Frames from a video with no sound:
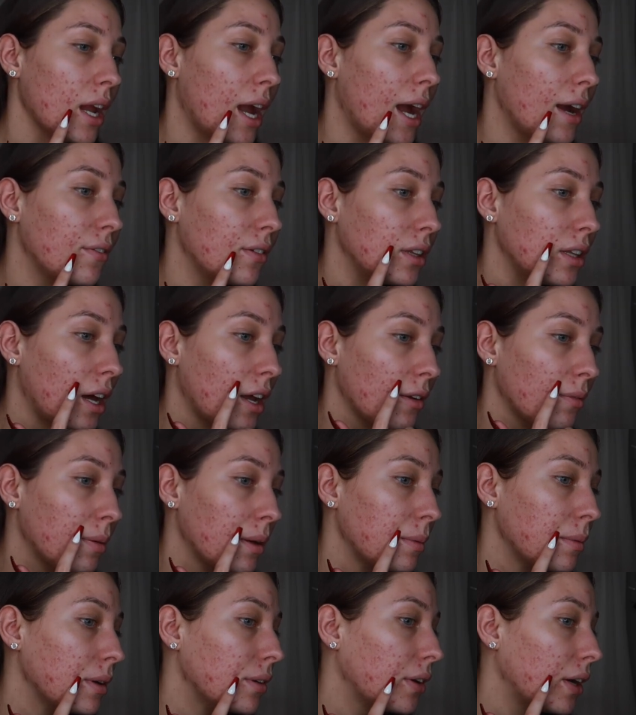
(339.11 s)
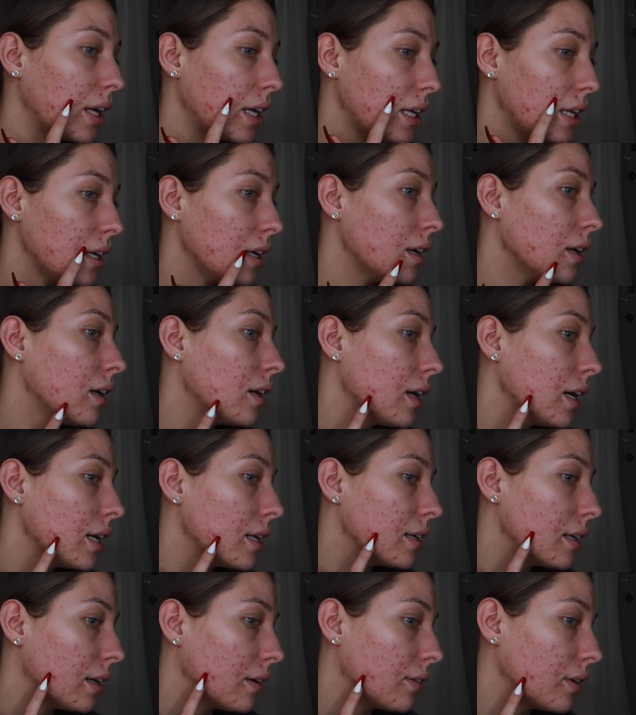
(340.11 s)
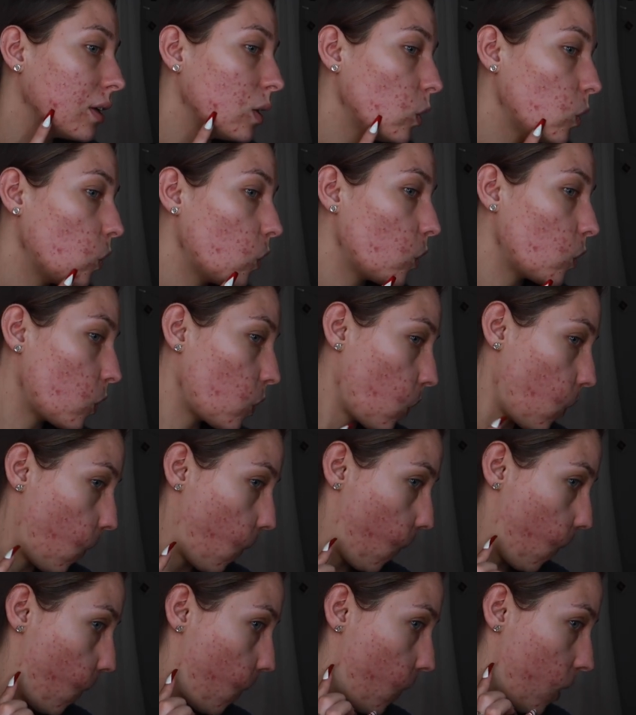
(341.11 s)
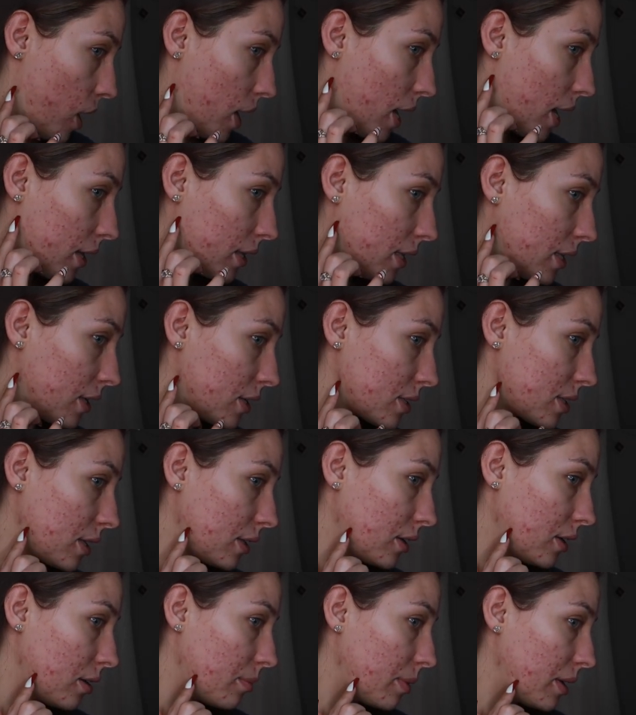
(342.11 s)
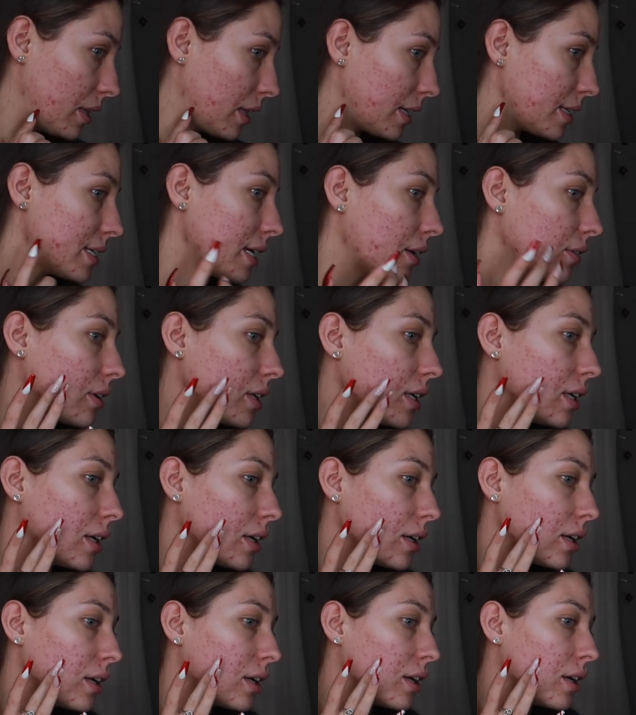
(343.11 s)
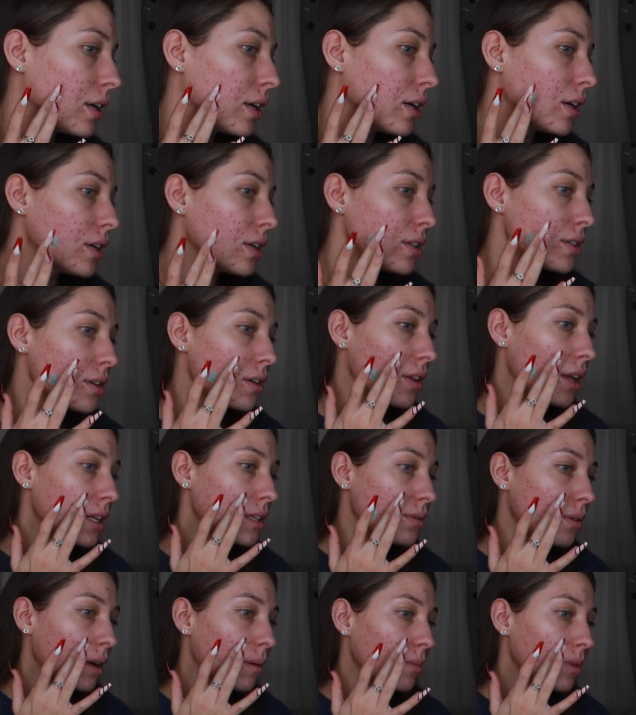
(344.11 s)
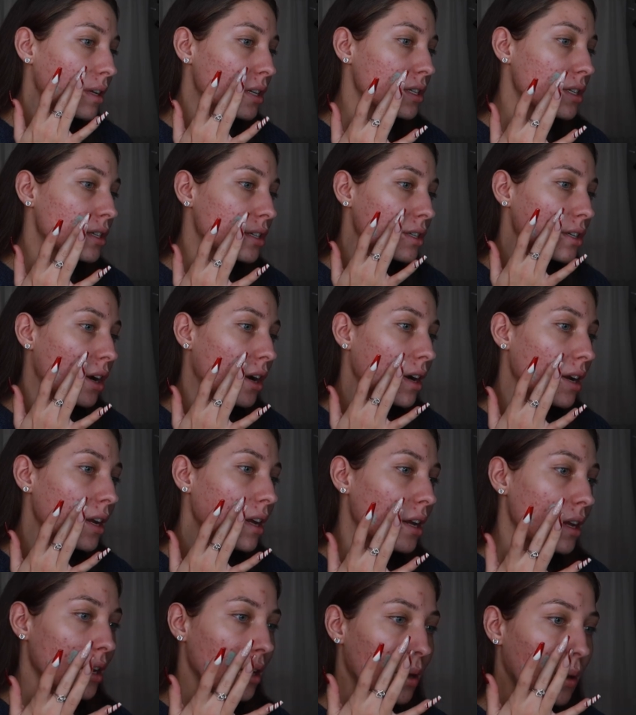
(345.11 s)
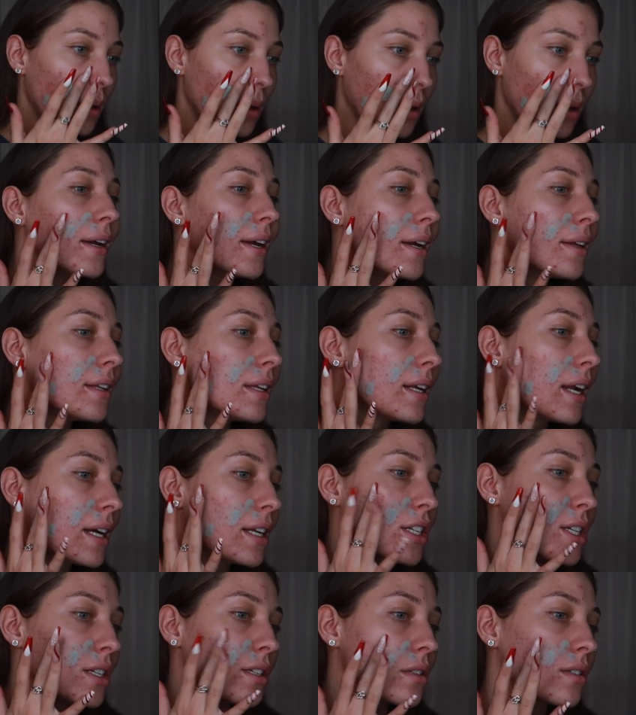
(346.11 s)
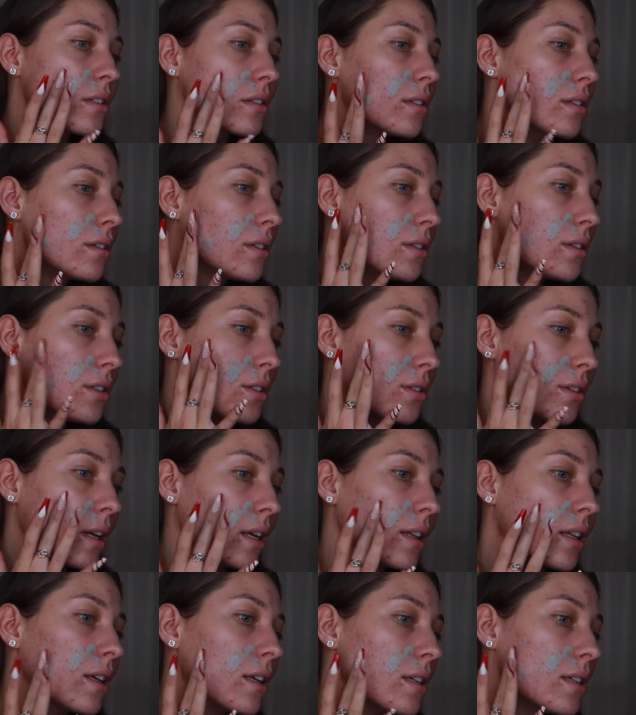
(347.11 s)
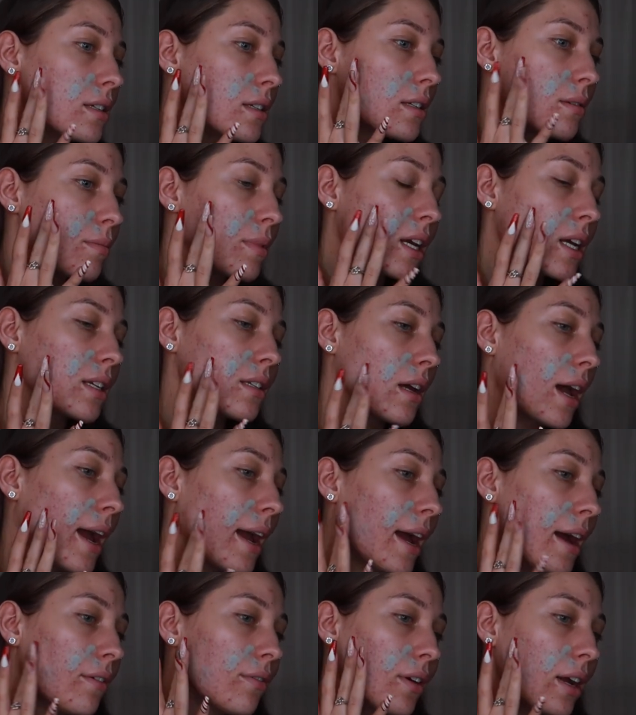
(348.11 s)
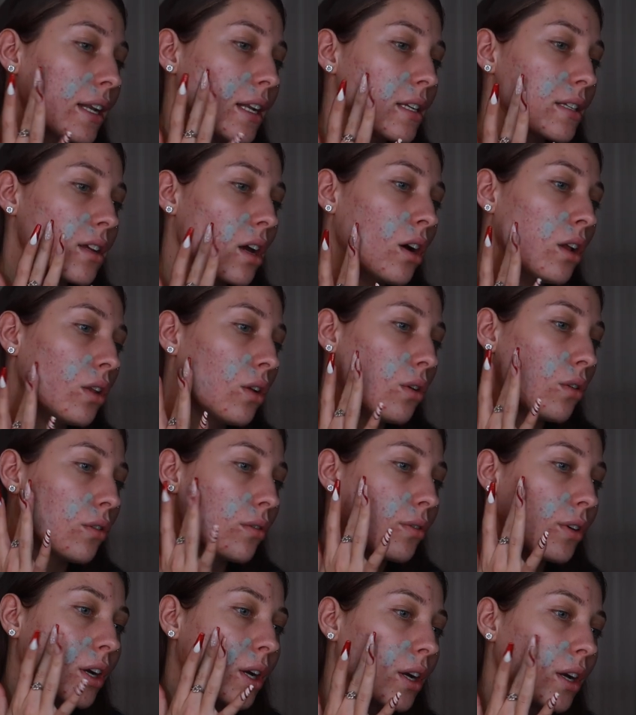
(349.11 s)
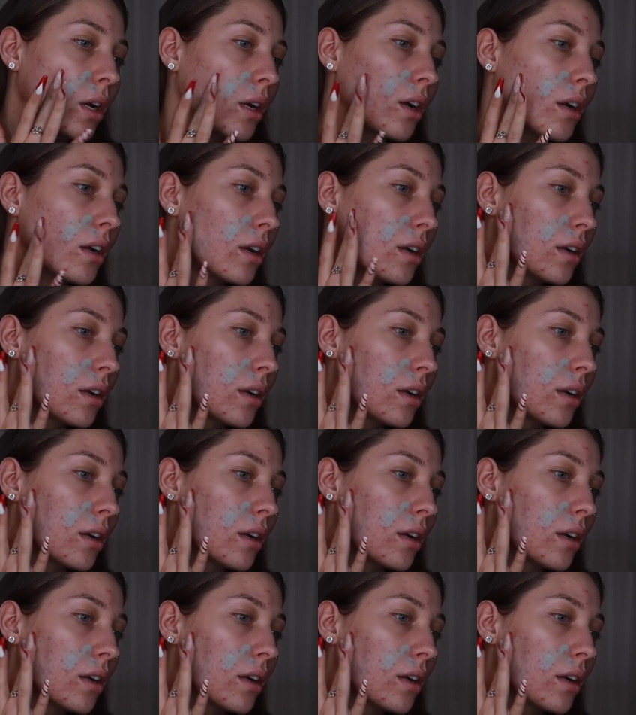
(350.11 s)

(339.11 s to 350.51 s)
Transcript: I have a lot of pigment right here and down here, and then there's a little bit like down here. So that's where I'm gonna start it, and then I just do like this because I have redness all over